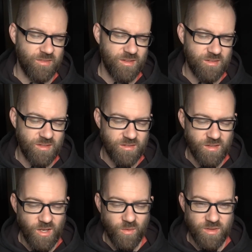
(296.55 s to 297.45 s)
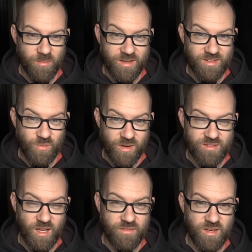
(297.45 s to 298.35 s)
this is when the medicine wears
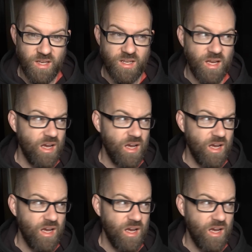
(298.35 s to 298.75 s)
off at night,